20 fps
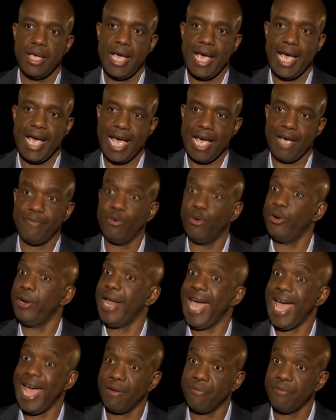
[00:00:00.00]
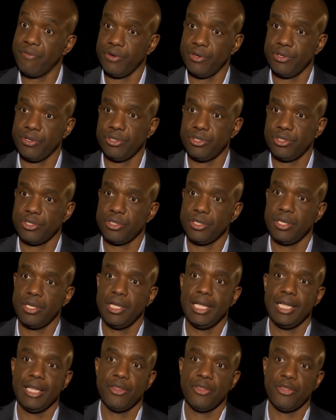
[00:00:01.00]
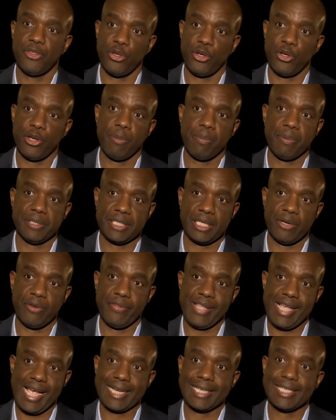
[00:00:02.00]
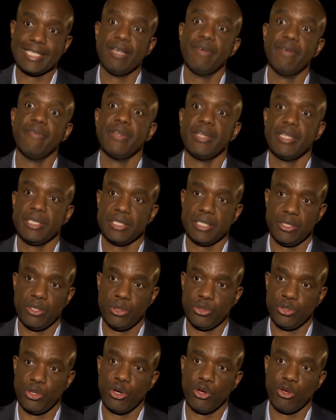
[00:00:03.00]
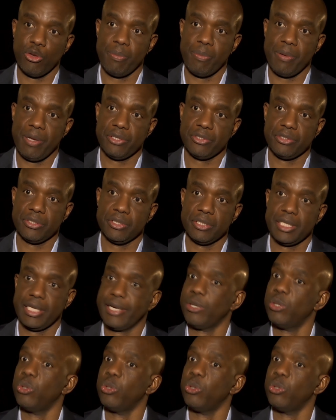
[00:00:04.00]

have on average 30% of the activities in those occupations that are